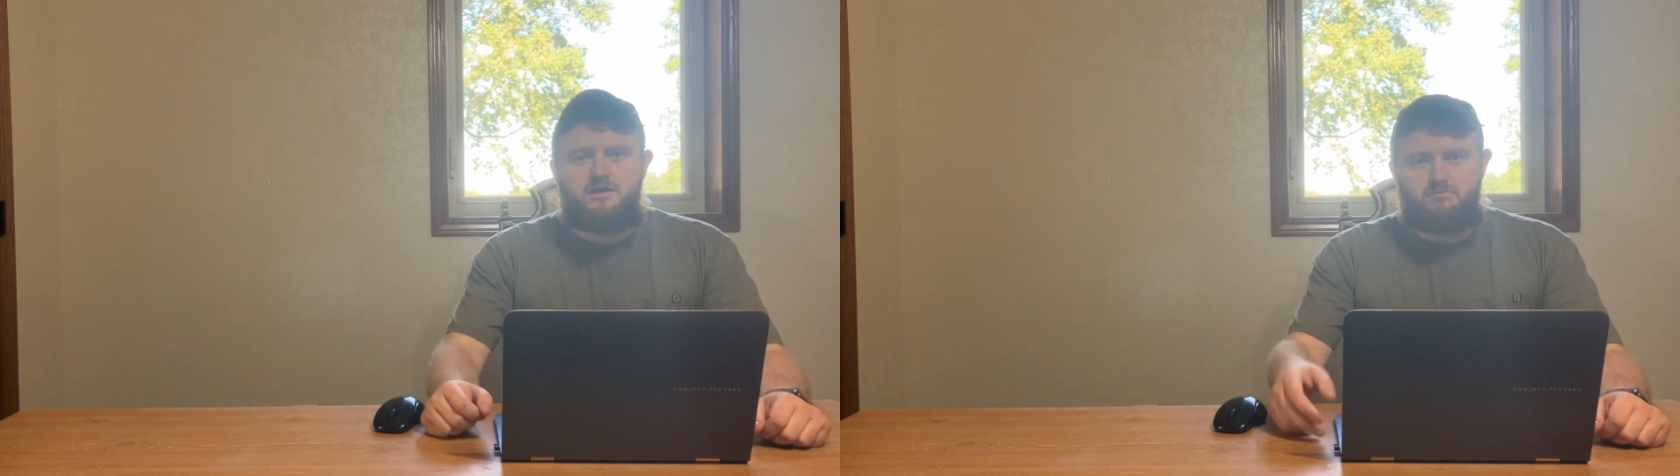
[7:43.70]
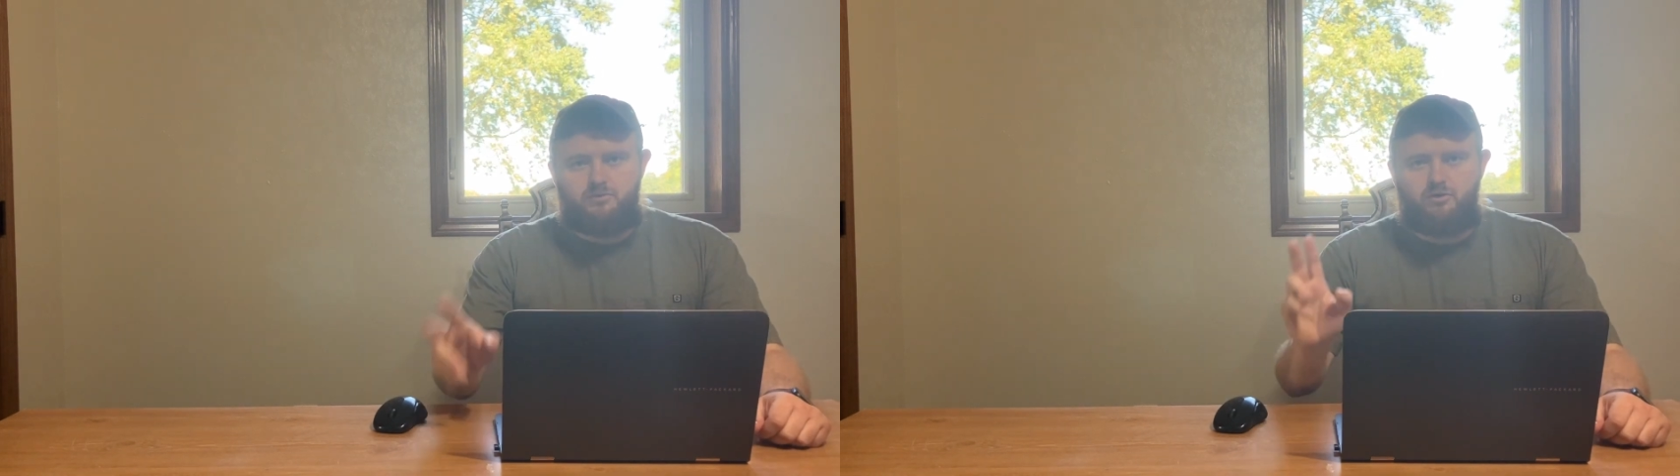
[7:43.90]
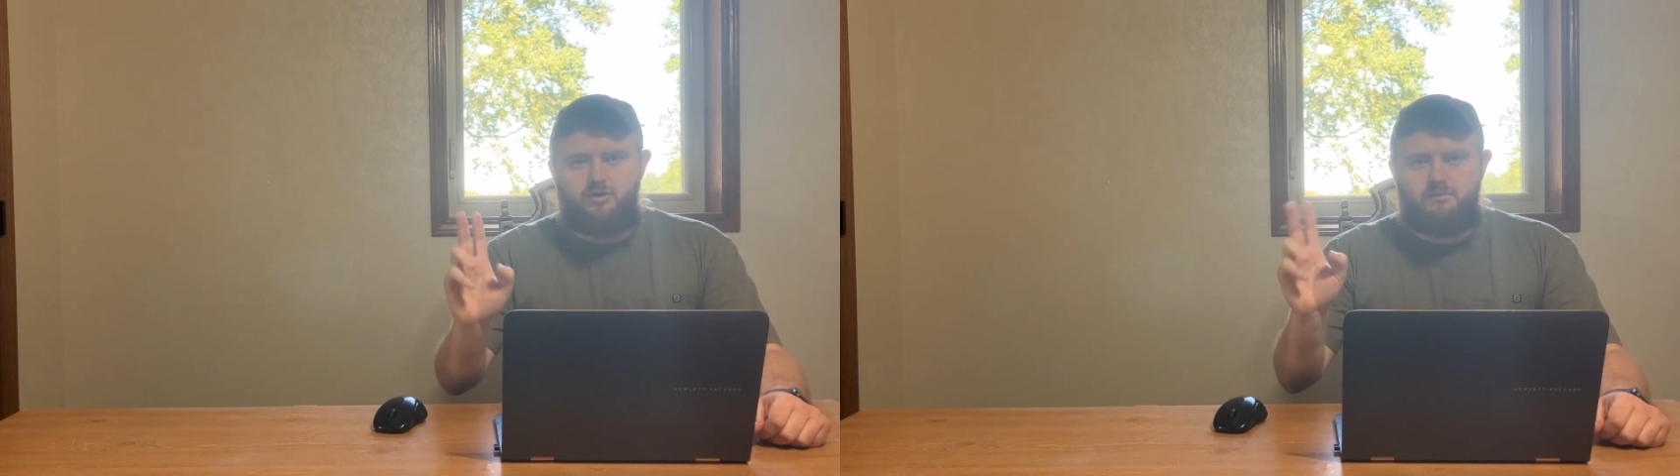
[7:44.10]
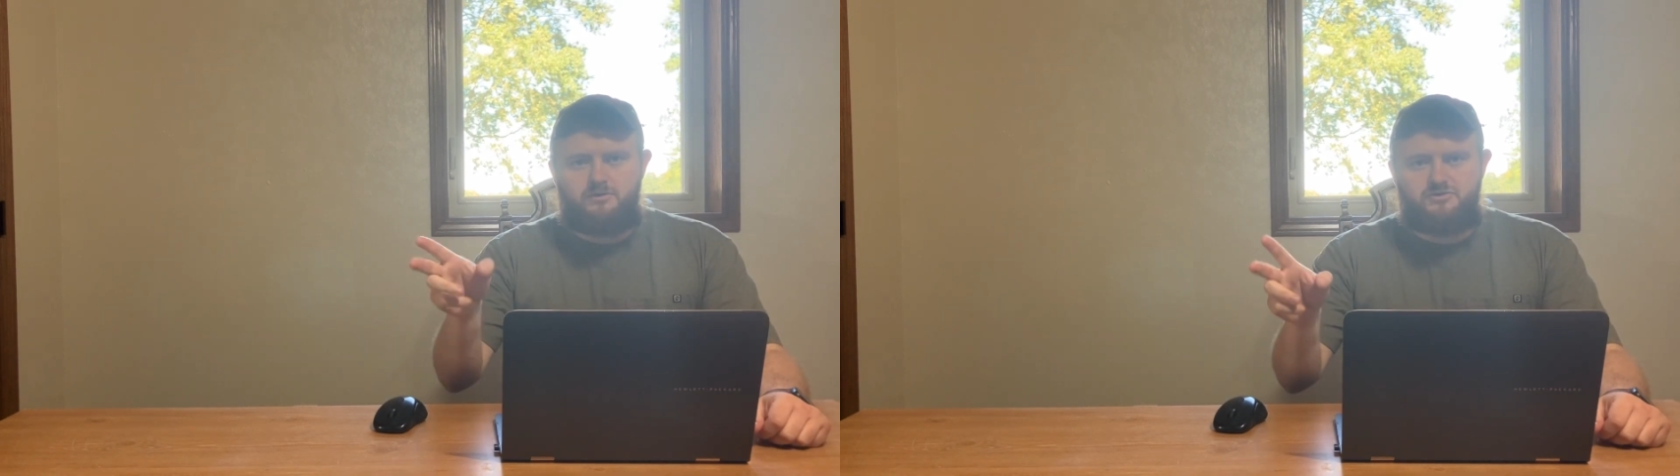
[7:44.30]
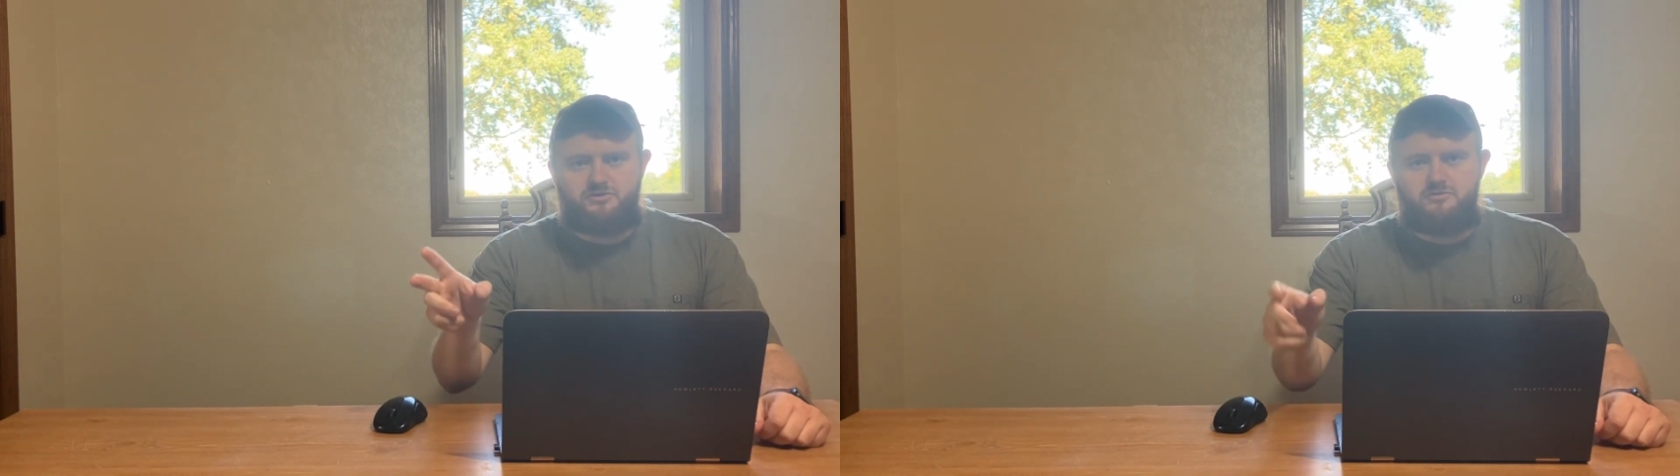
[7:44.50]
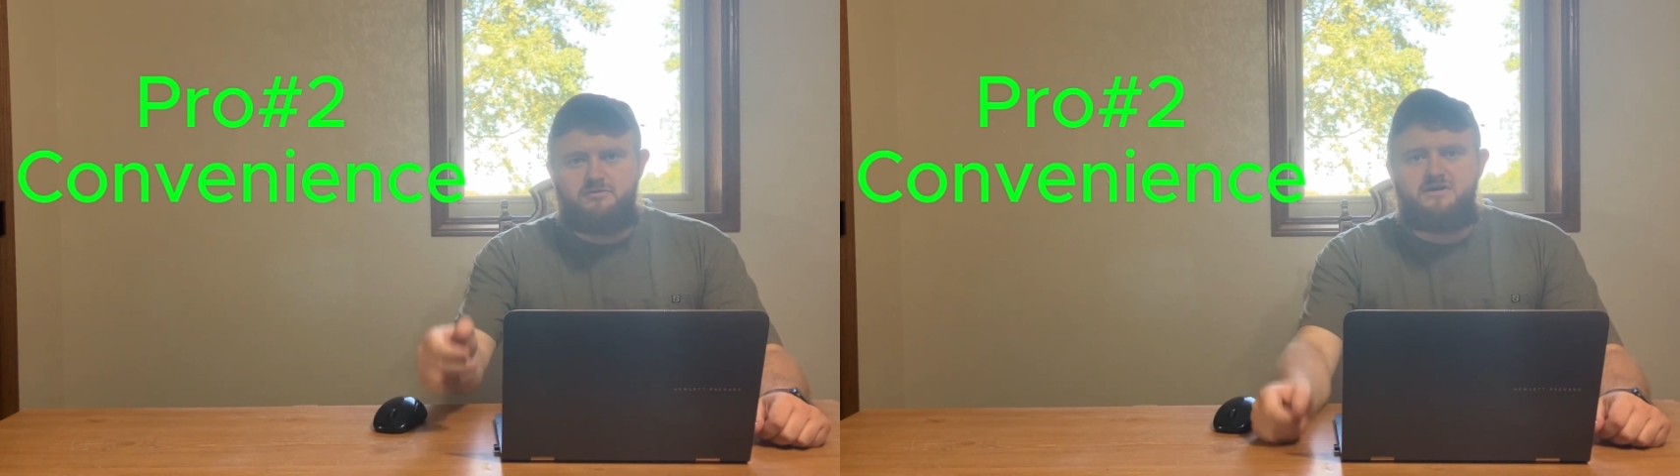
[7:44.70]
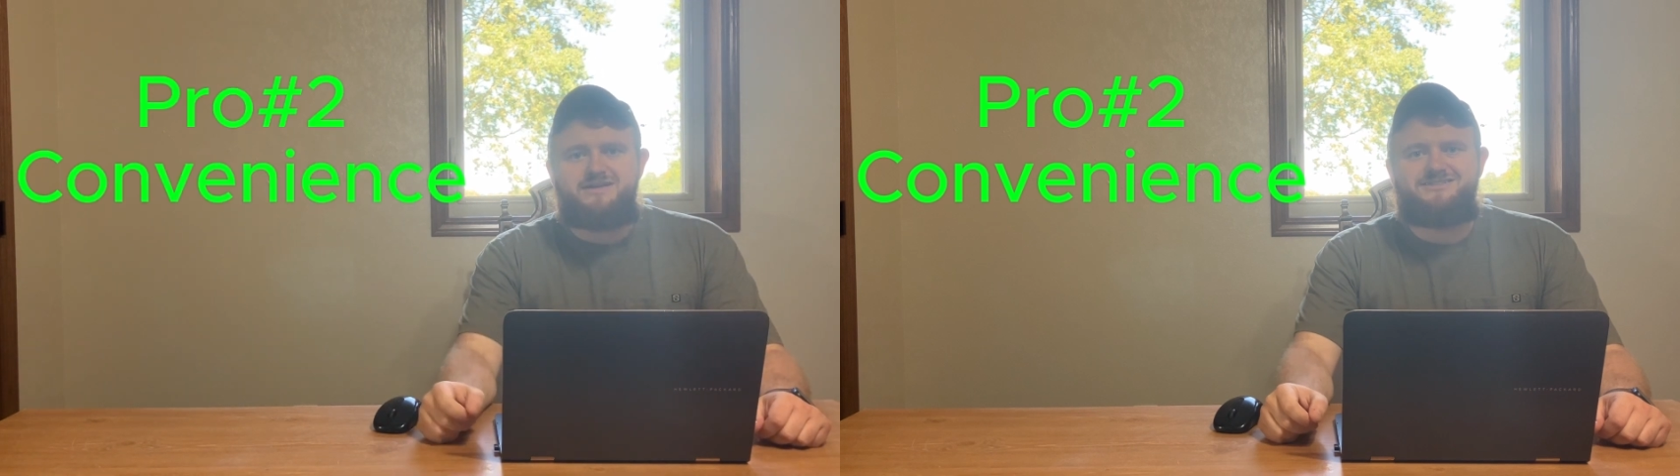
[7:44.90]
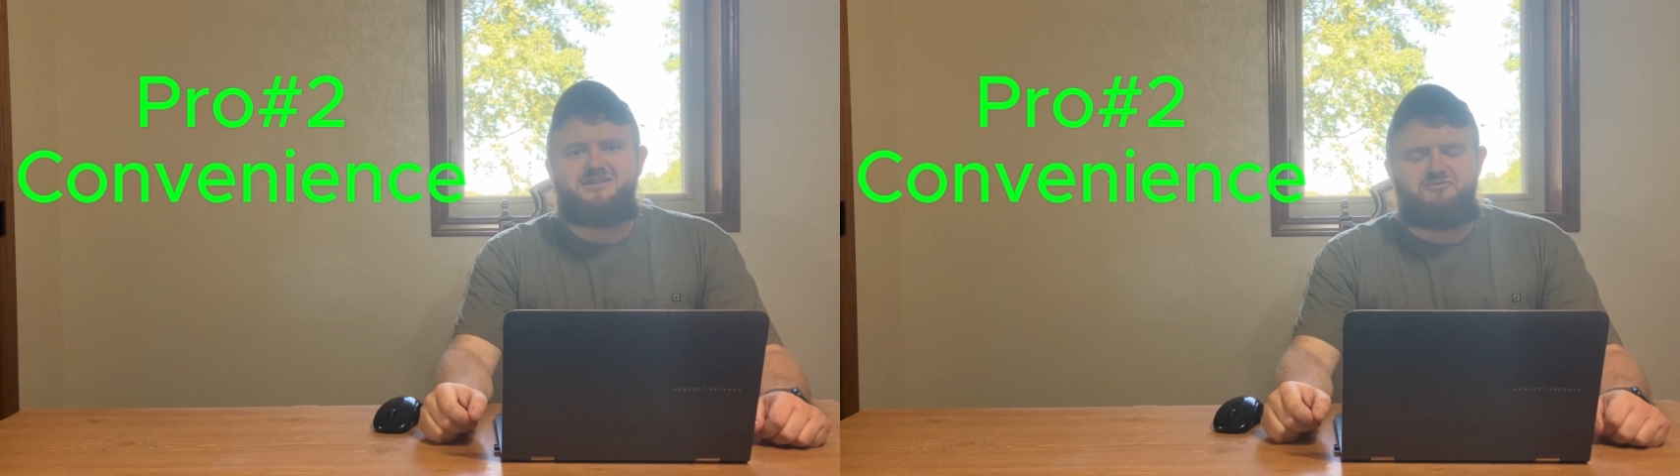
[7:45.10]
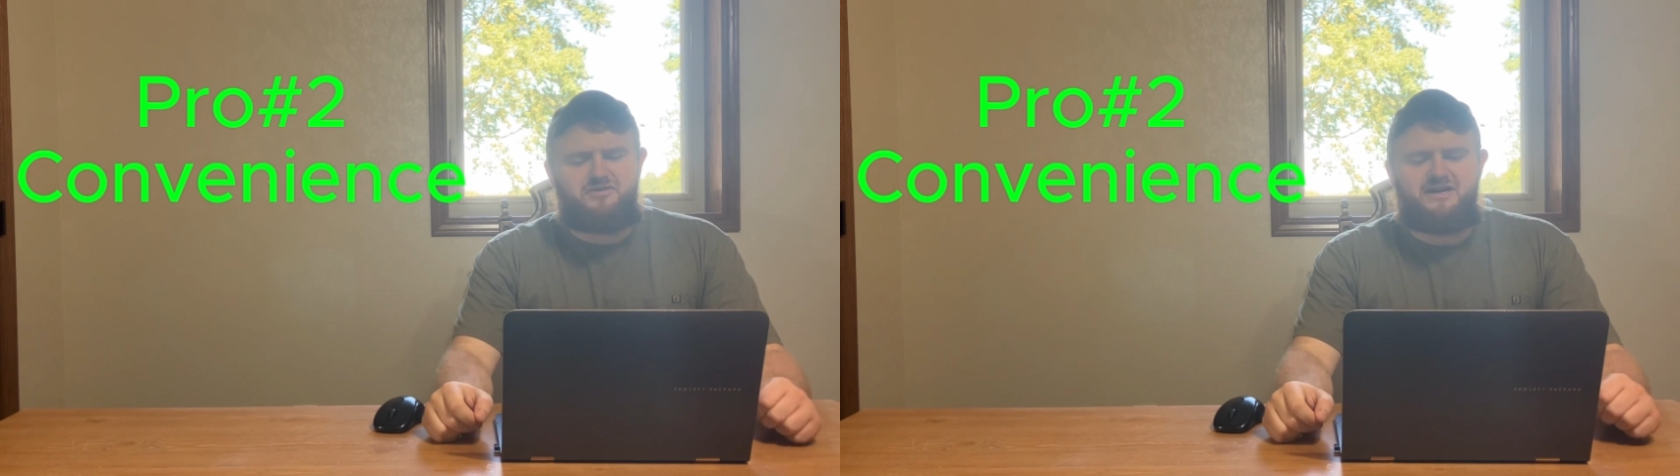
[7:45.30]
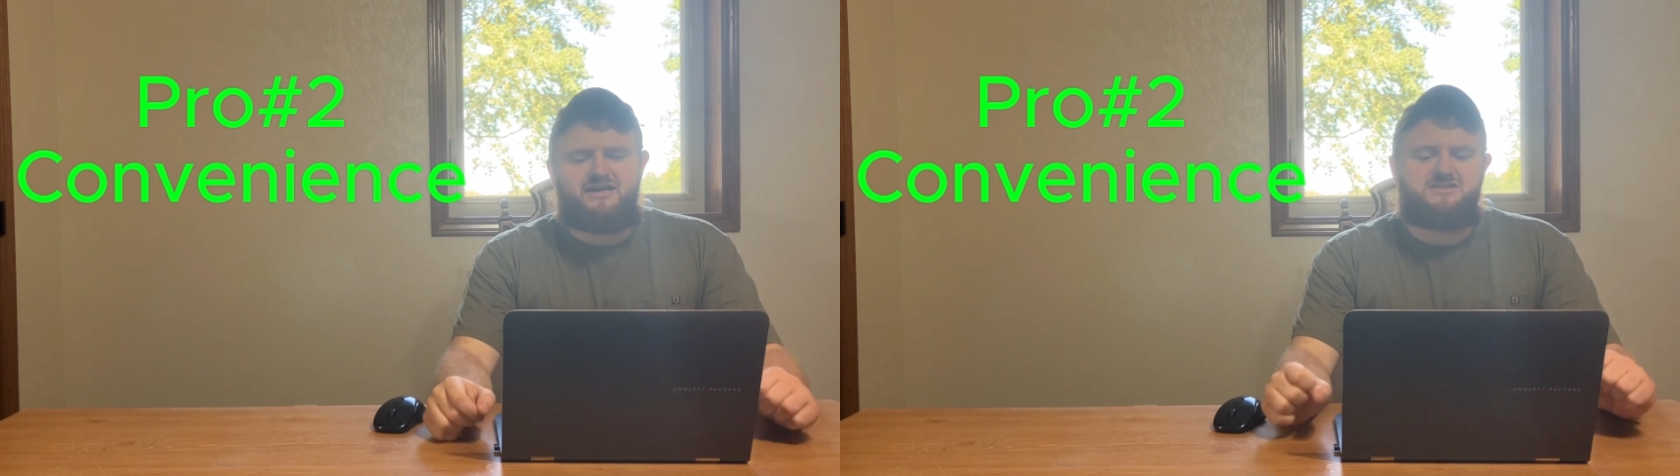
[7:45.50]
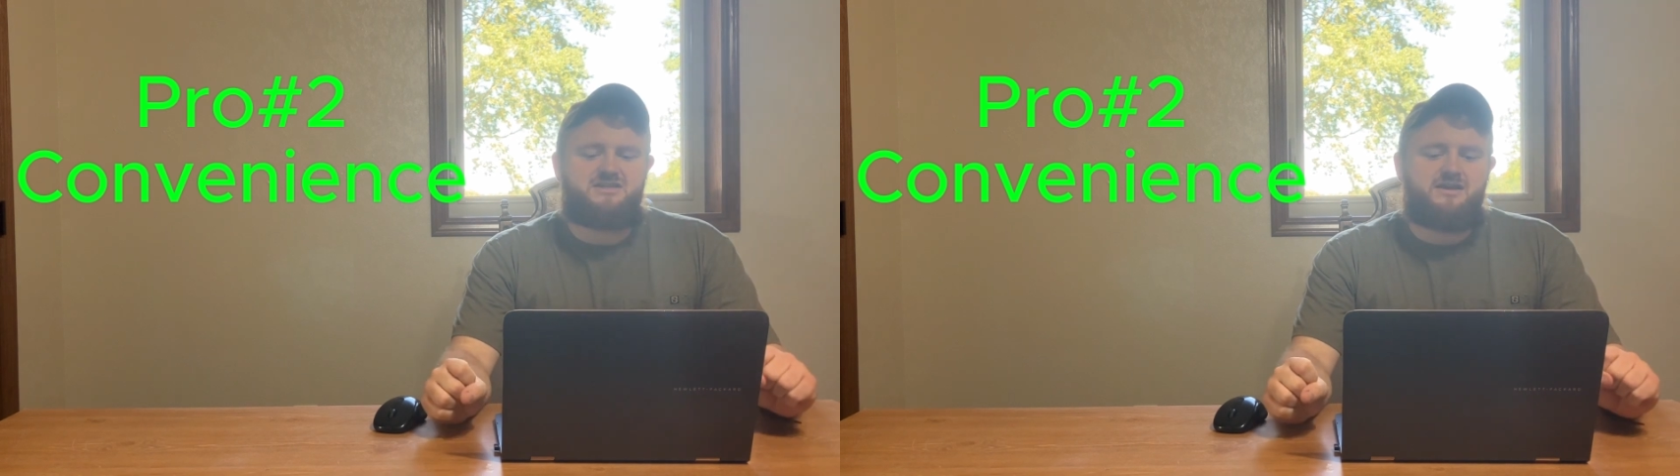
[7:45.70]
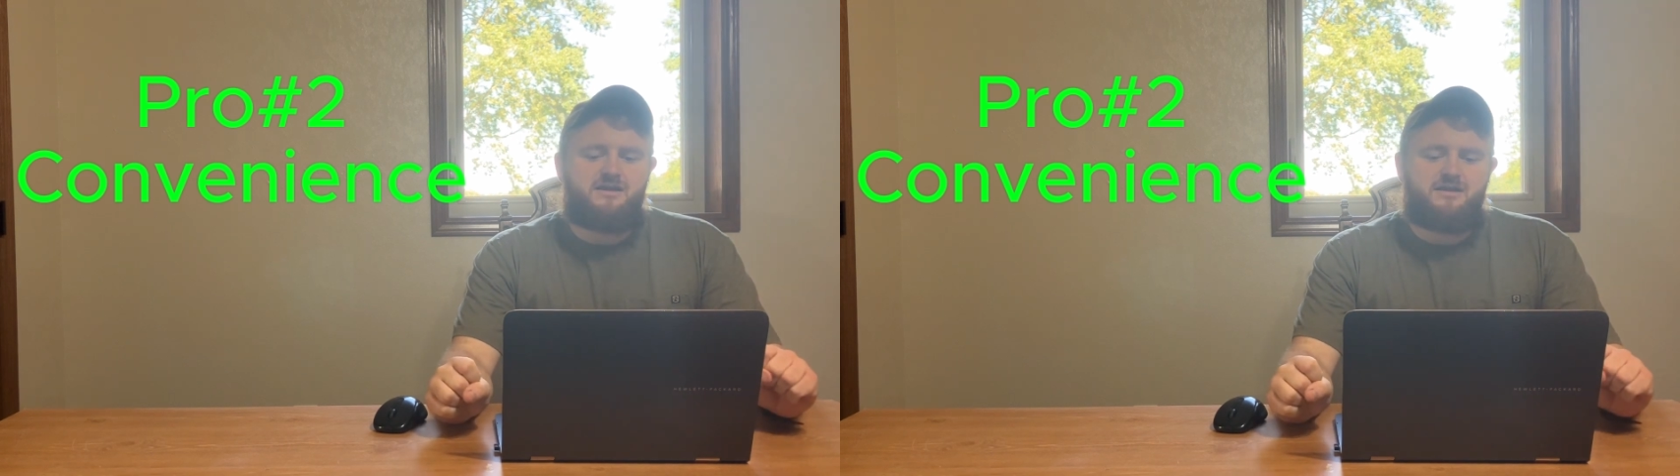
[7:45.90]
Pro number 2 is convenience.